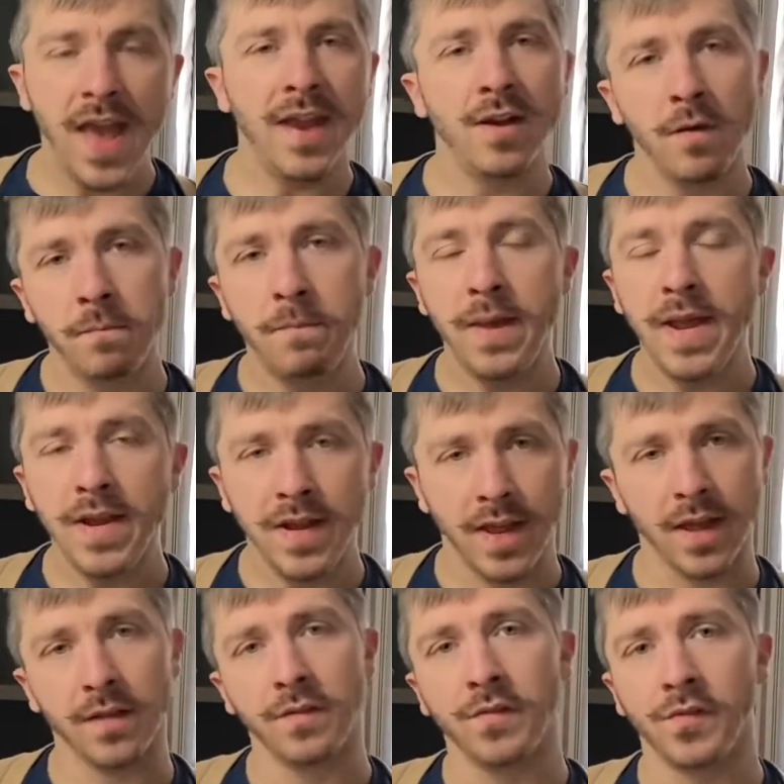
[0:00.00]
and
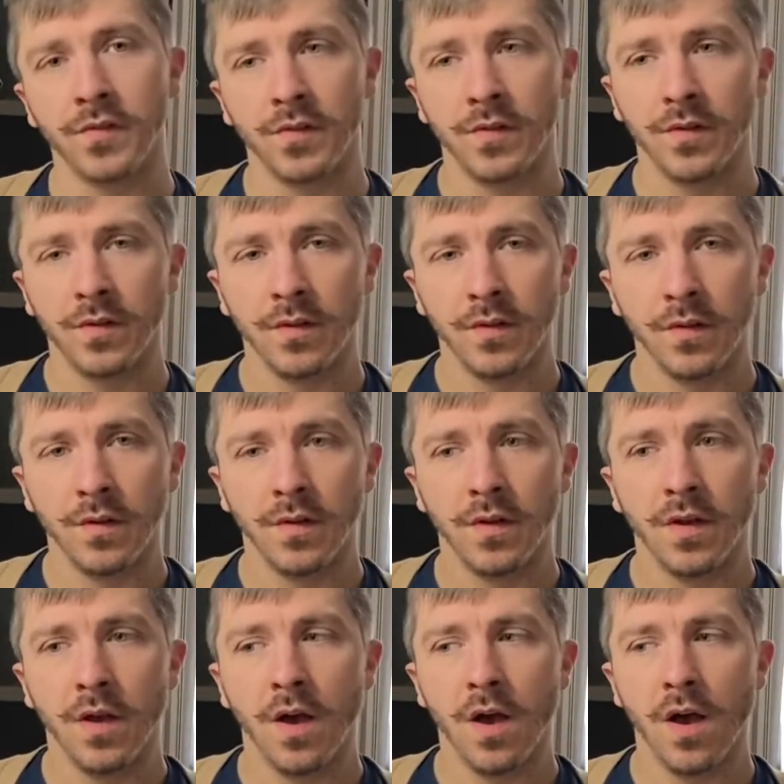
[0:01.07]
obedience
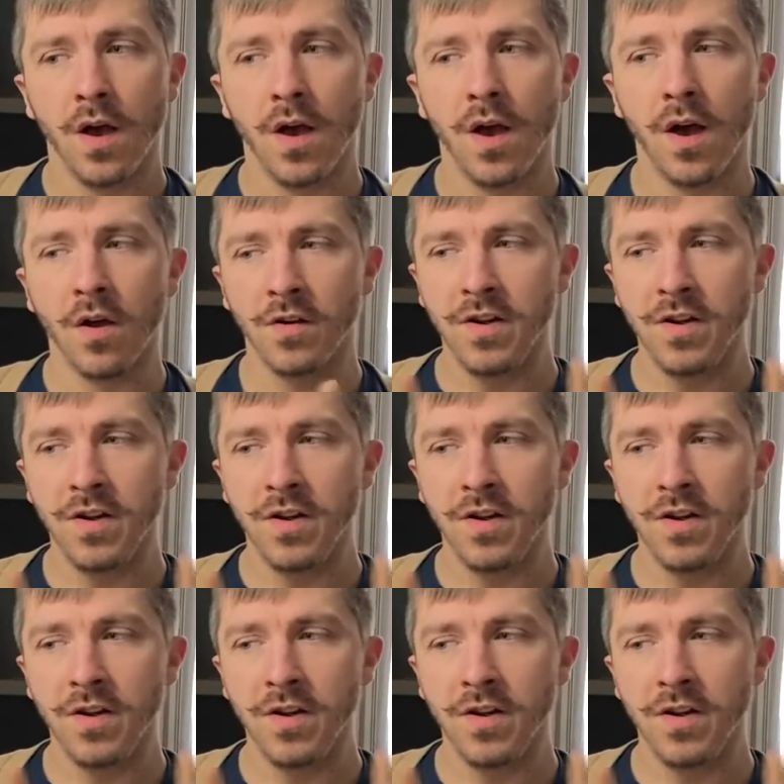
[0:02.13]
are